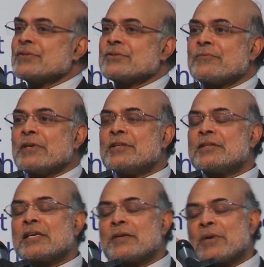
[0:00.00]
So when you
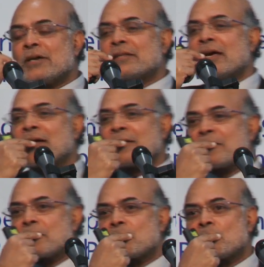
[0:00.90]
think about that,
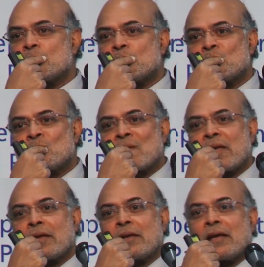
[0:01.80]

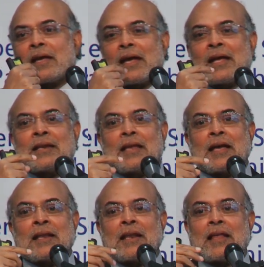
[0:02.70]
and,
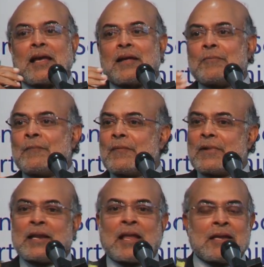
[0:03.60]
and,
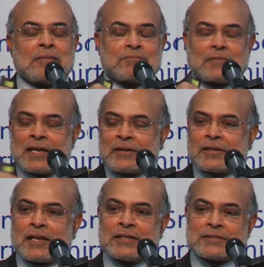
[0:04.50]
and I, I
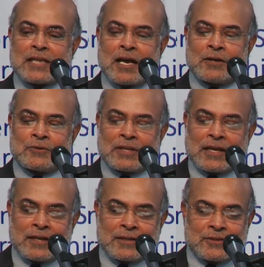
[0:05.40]
realize now
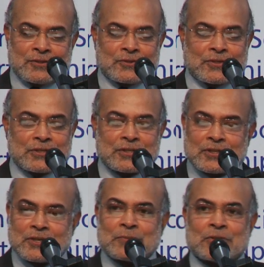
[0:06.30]
that the nutrition
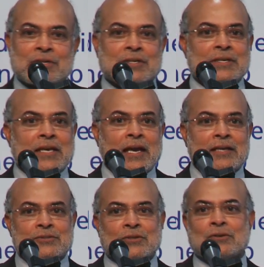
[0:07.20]
community
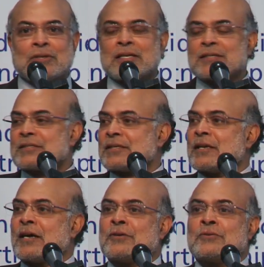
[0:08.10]
has coalesced
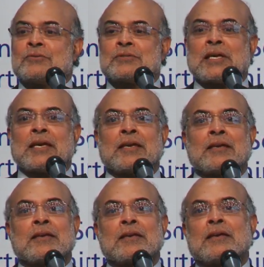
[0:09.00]
around saying,